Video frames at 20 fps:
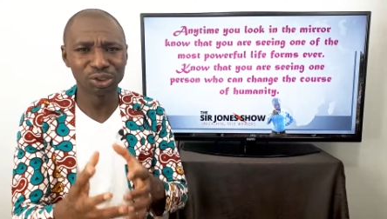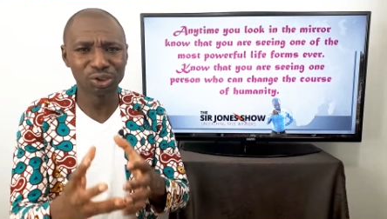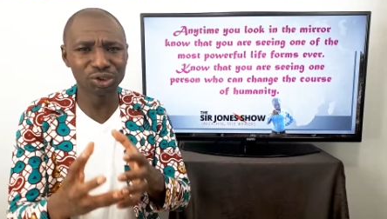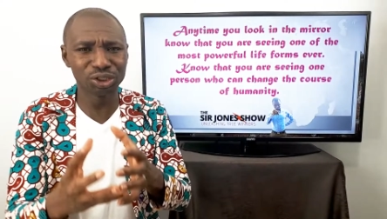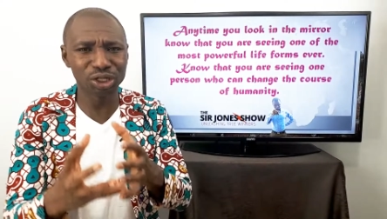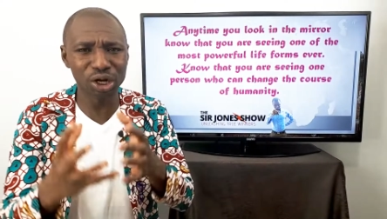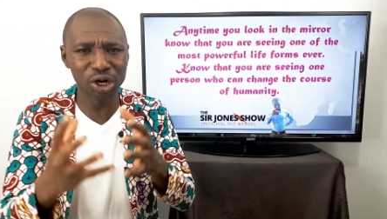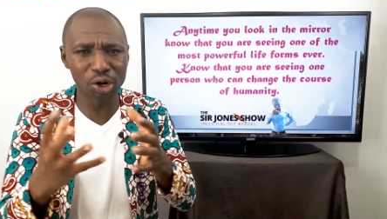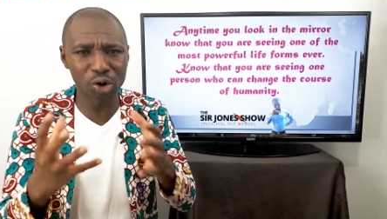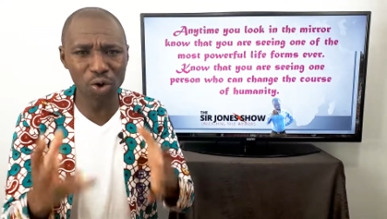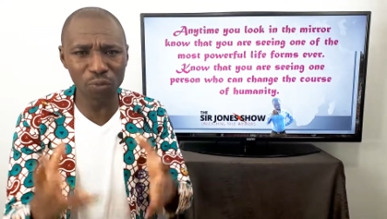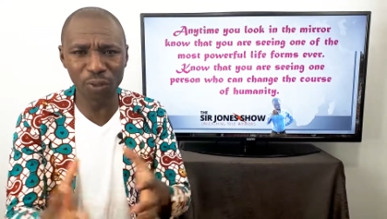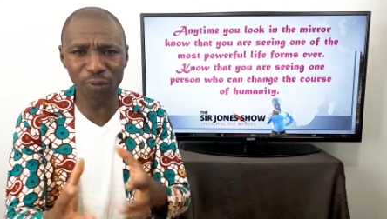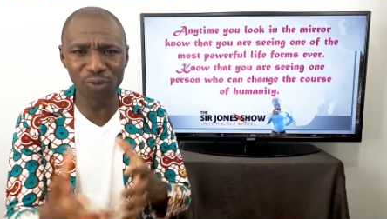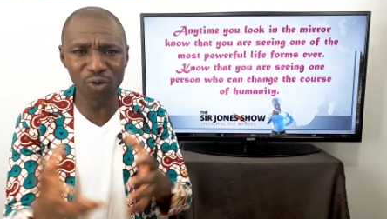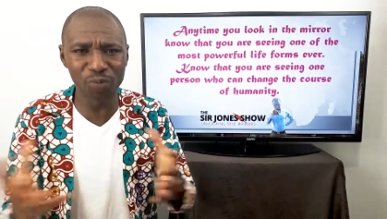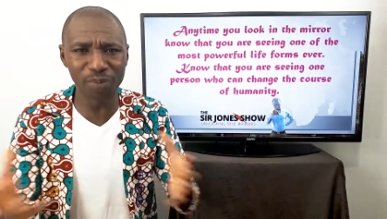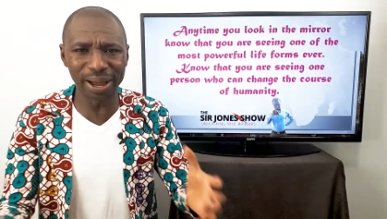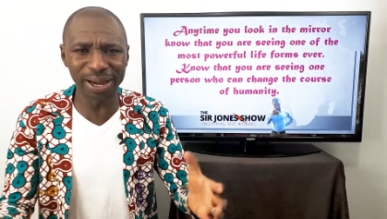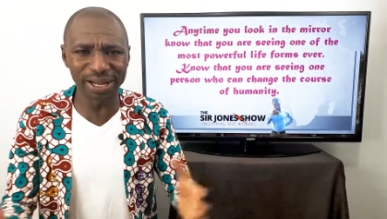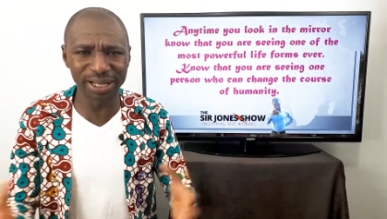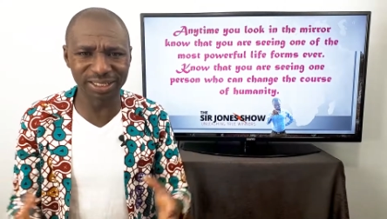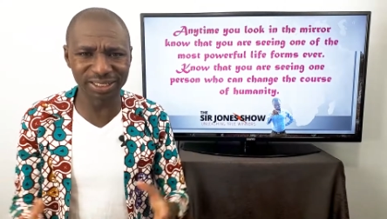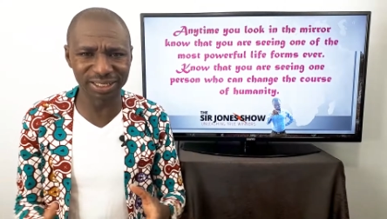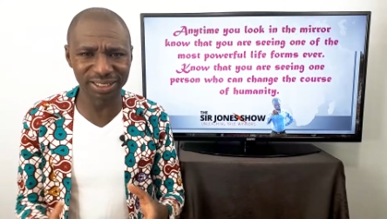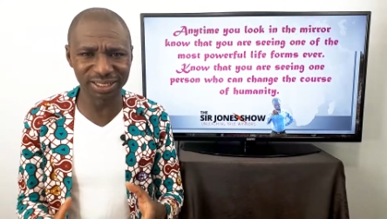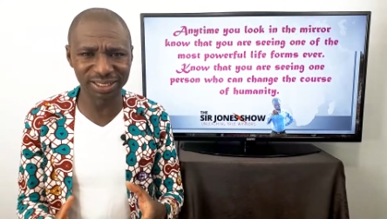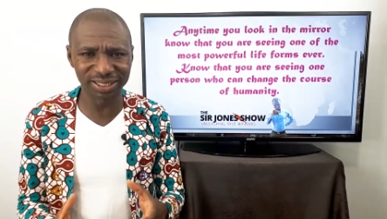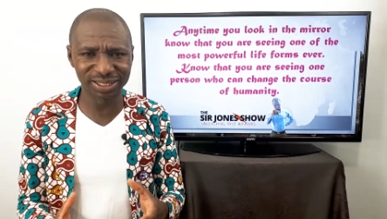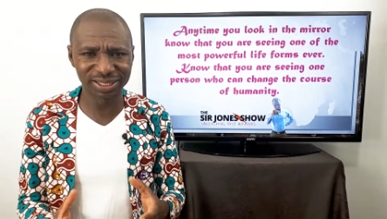to the growth of
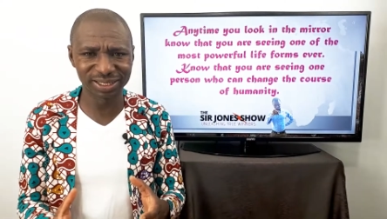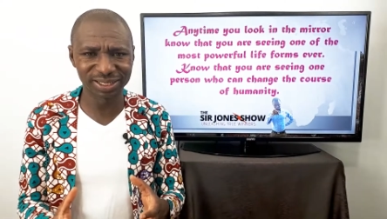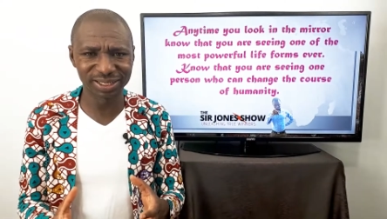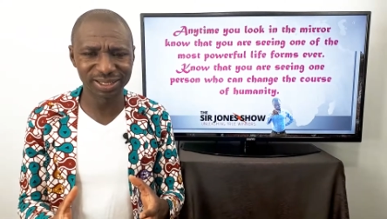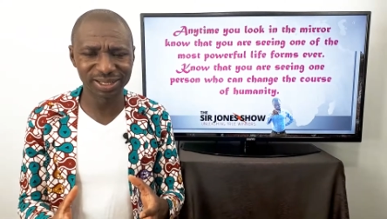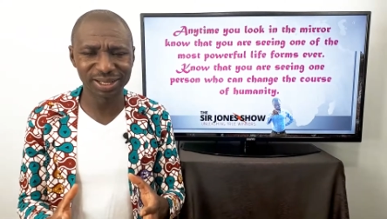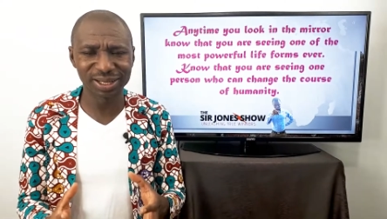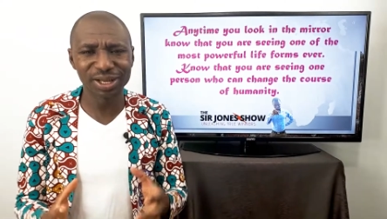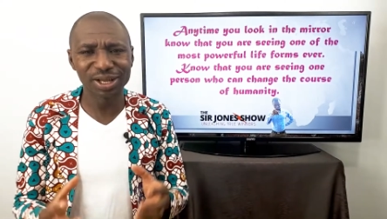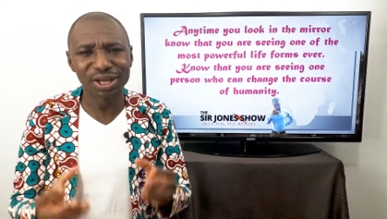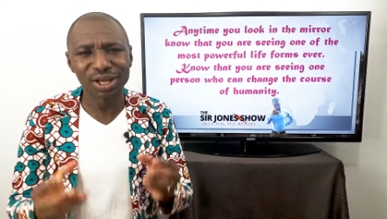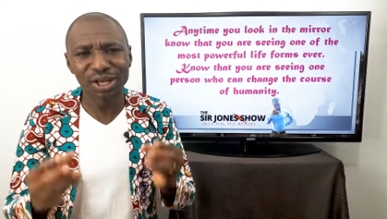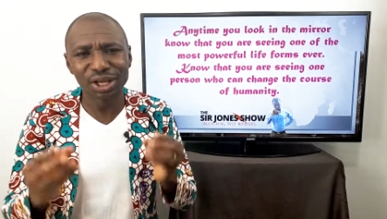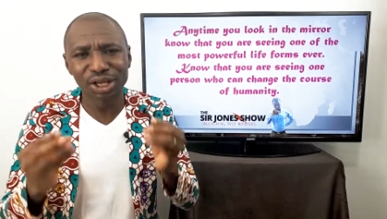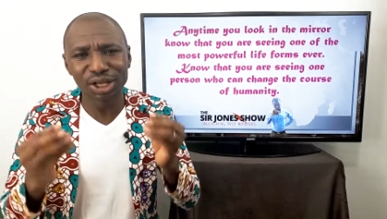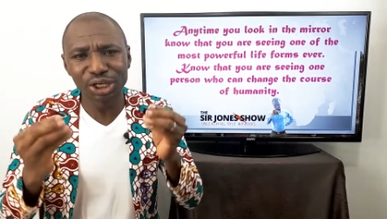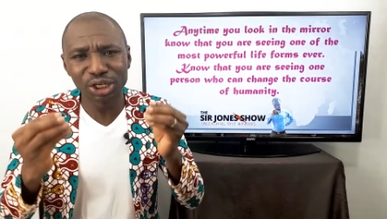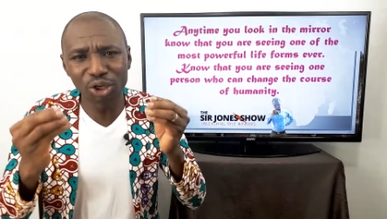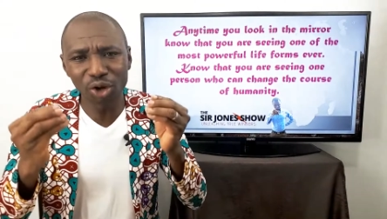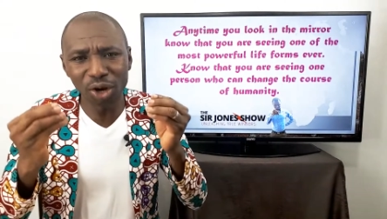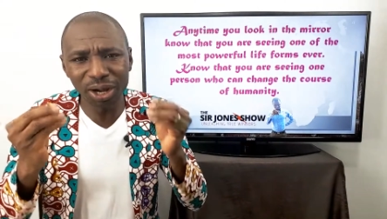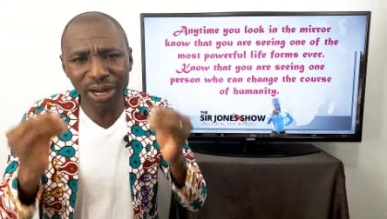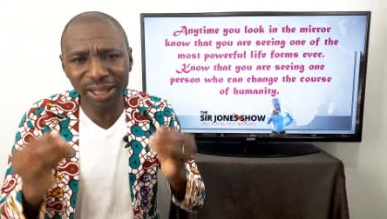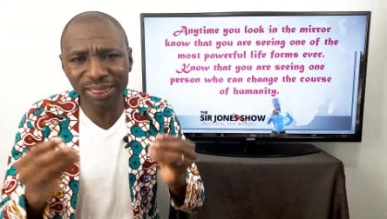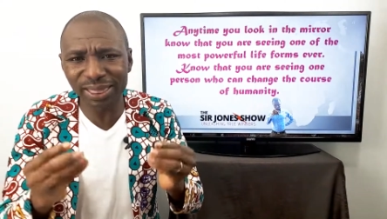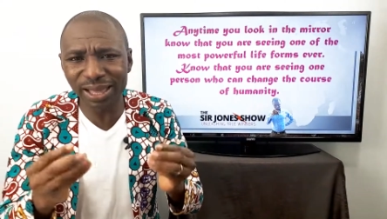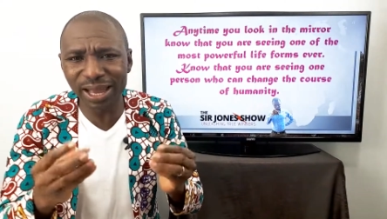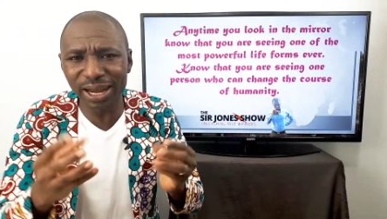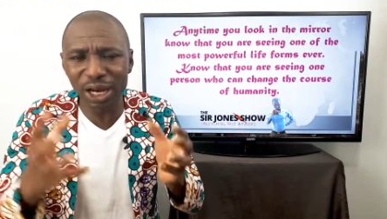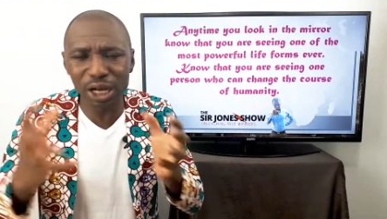humanity. Don't
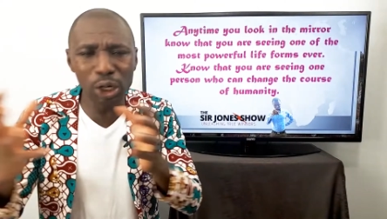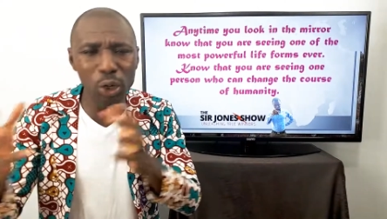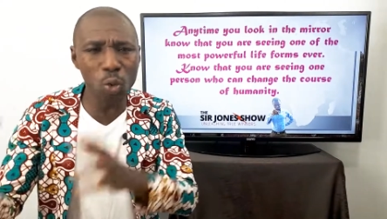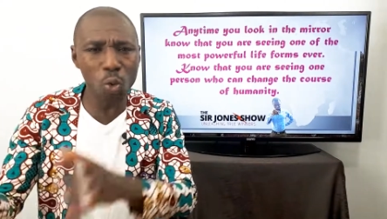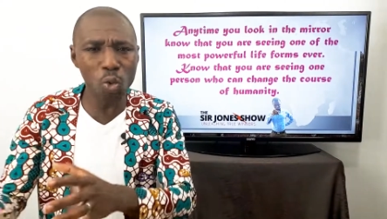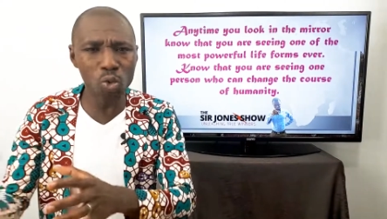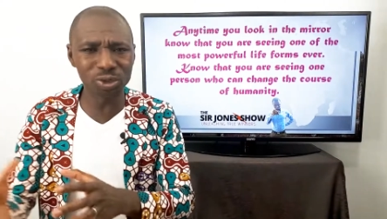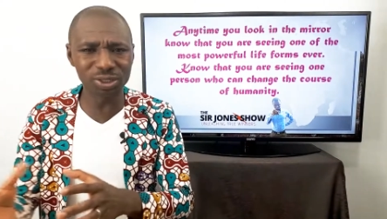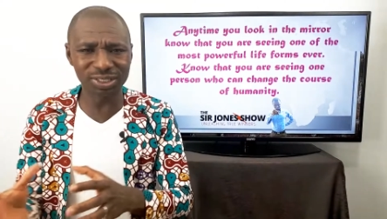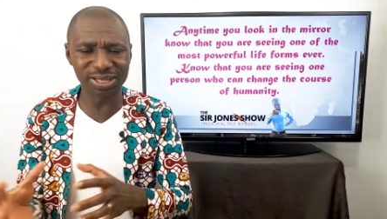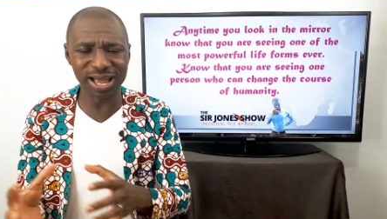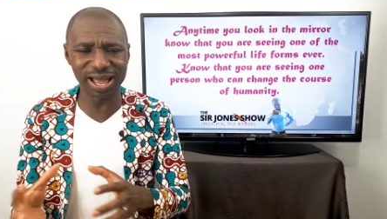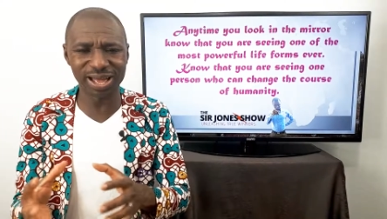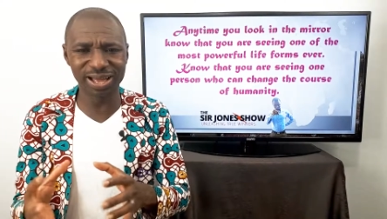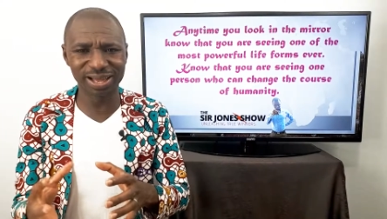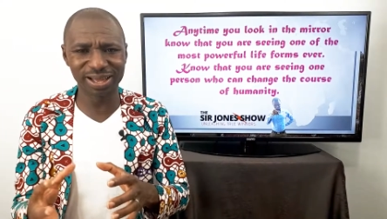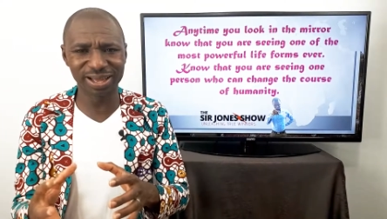let any loser